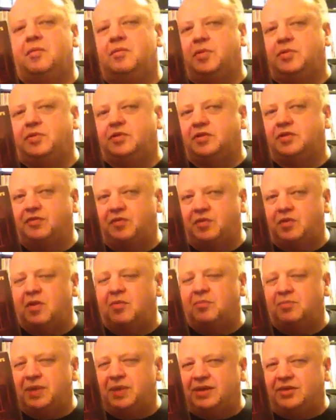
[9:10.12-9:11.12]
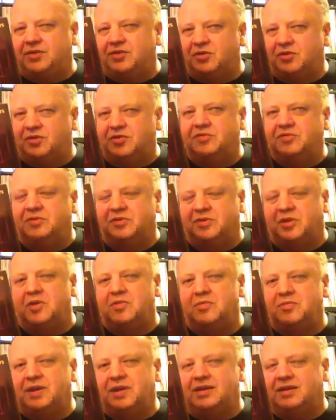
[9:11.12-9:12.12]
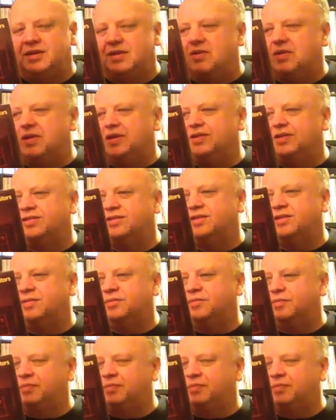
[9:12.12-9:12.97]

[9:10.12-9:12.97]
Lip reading: But there's a few upbeat tunes with downbeat lyrics.